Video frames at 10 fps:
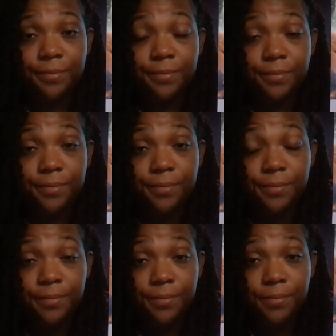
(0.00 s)

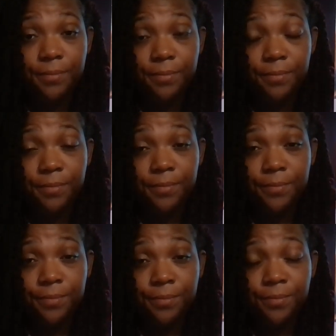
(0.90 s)

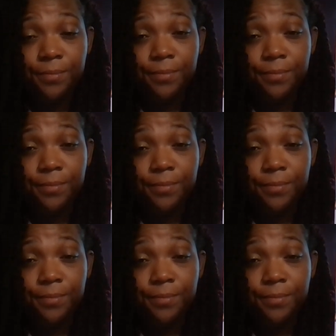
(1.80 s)
Nobody speaks.